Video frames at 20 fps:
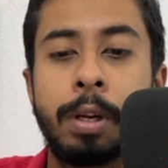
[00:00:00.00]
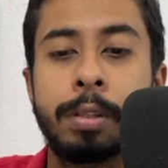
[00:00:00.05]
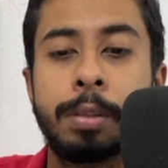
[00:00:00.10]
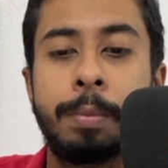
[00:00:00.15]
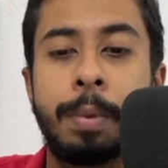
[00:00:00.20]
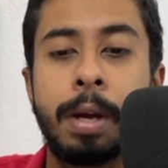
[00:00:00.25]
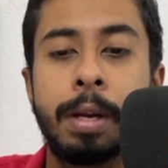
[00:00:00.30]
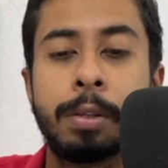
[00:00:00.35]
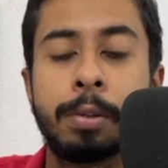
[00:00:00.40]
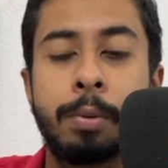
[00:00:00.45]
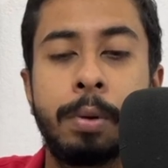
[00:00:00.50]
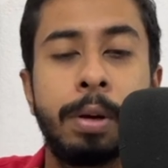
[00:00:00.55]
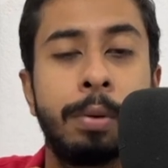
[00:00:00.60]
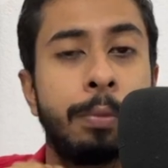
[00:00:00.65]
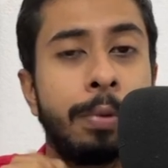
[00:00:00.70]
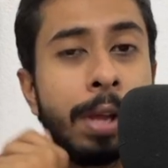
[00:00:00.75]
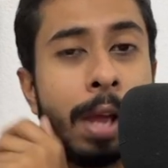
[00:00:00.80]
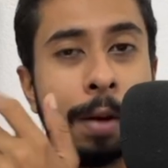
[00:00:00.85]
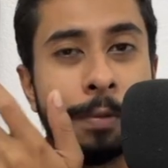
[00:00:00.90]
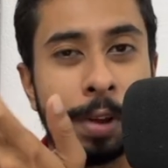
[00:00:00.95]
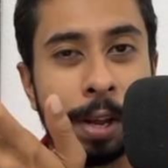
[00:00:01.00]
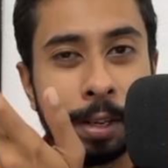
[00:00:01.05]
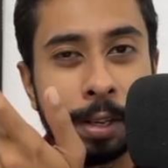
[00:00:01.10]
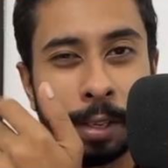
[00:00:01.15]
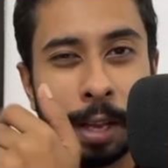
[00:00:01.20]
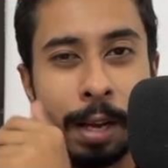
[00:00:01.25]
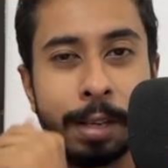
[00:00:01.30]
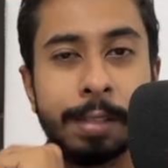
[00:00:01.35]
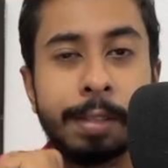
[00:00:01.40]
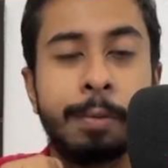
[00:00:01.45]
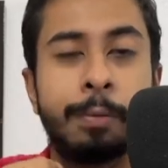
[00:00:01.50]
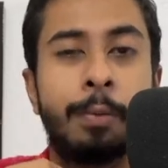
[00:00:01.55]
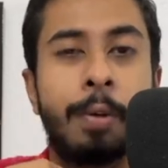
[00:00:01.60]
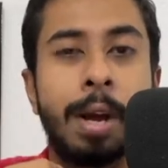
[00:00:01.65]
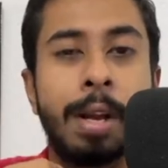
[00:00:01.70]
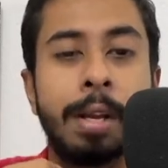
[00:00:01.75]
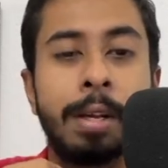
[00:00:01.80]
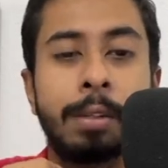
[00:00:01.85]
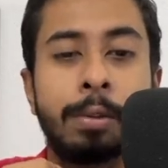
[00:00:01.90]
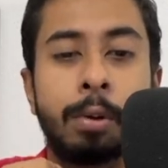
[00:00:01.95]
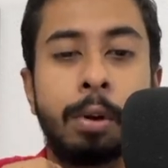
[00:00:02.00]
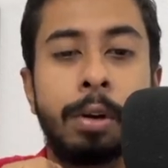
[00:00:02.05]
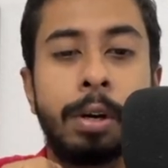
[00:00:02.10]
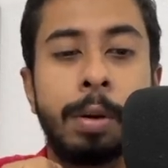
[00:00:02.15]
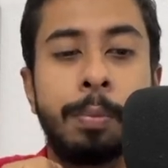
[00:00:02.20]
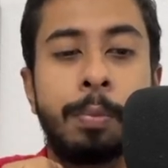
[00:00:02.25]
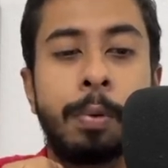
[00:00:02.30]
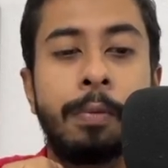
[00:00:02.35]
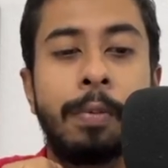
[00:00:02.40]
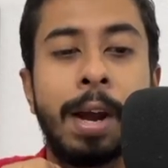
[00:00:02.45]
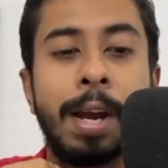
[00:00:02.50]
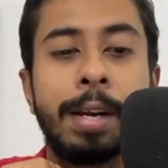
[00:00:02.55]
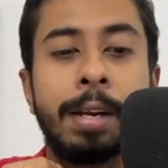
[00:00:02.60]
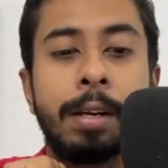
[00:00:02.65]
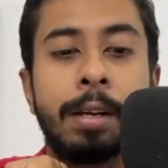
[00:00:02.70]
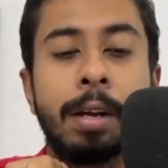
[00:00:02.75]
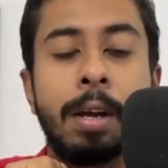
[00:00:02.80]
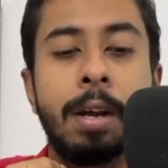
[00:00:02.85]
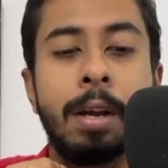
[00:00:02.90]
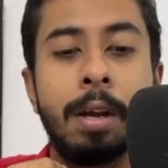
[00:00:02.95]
as -1, we have xi's and yi's already provided.